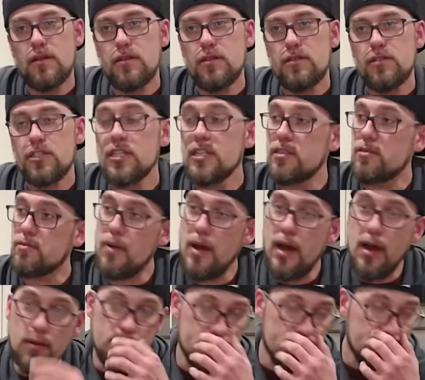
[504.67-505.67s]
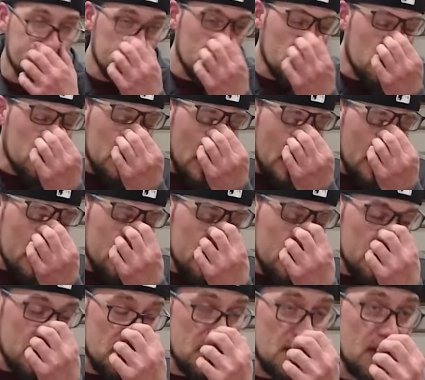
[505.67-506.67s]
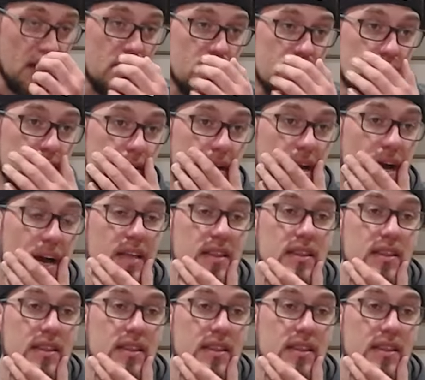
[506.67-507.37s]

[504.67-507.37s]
Jeez, wow. Was that God,